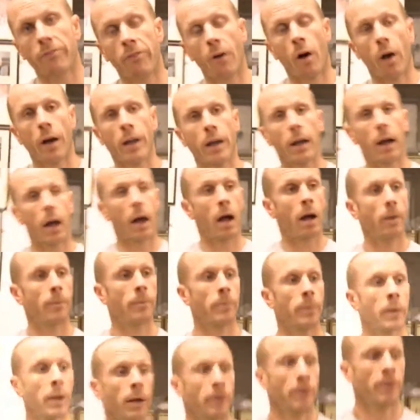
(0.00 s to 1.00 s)
fight.
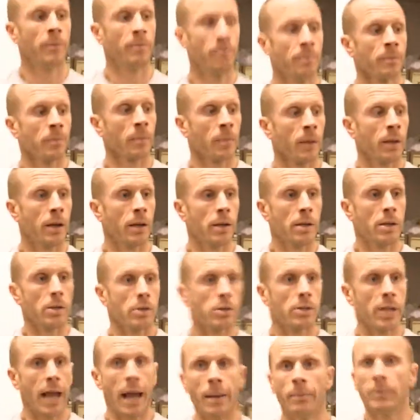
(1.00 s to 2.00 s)

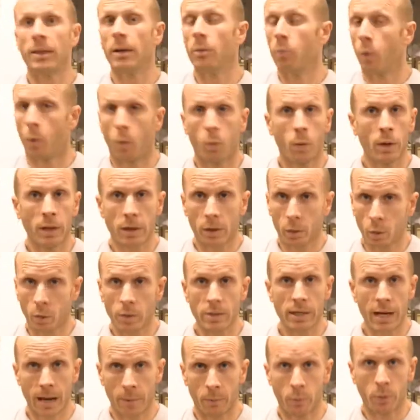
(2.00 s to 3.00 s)
Sam did what we thought
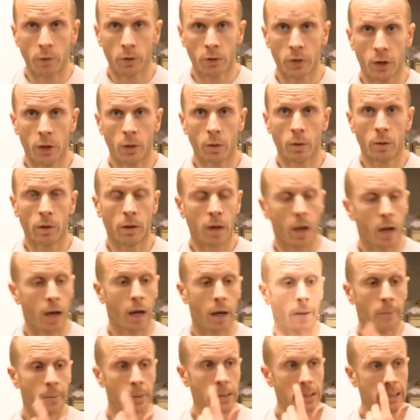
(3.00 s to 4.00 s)
Sam would do.
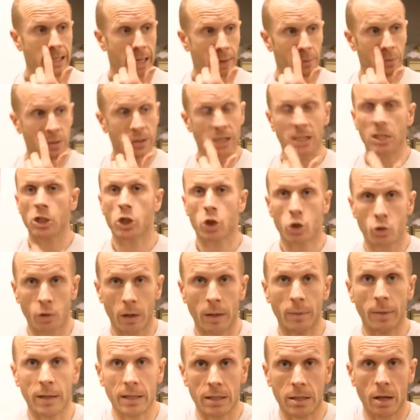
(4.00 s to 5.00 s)
Sam was
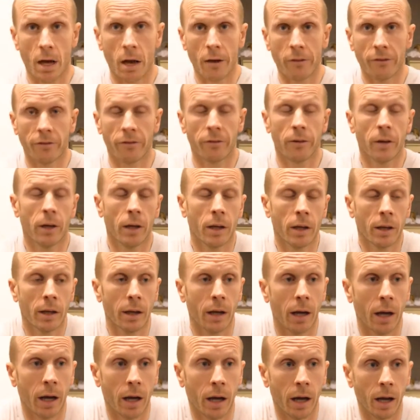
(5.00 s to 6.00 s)
extremely tough.
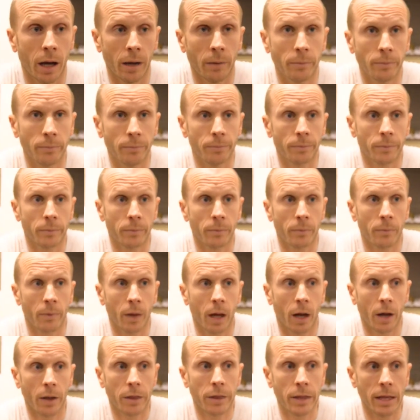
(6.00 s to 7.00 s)

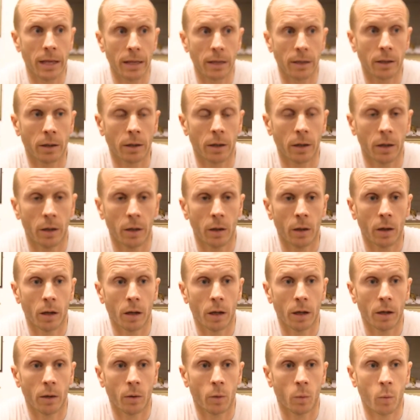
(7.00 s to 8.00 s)
I think
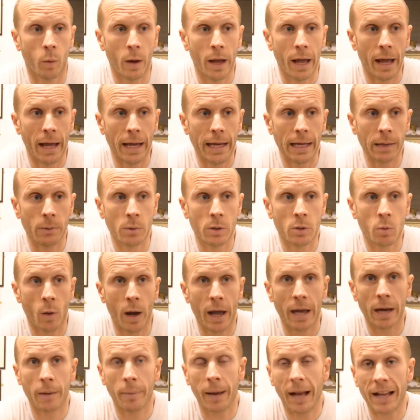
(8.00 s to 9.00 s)
where he was
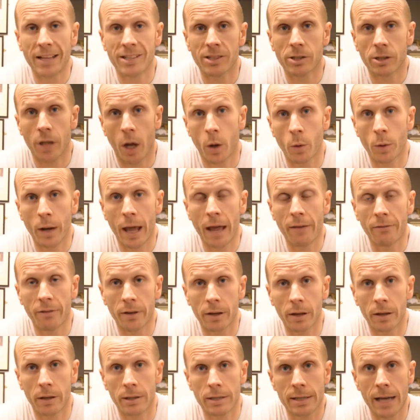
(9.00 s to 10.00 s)
weighing about a stone
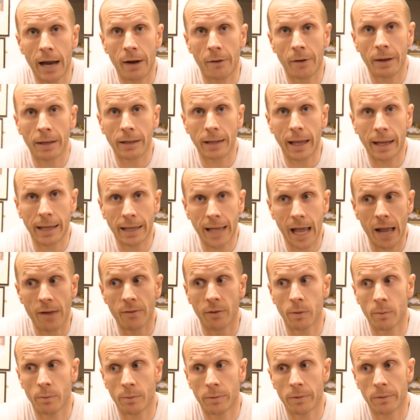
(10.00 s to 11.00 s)
heavier than Tariq, that gave
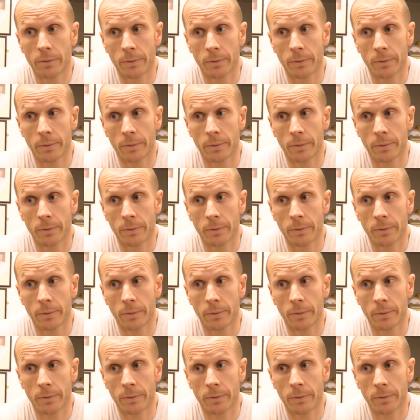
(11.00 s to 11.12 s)
him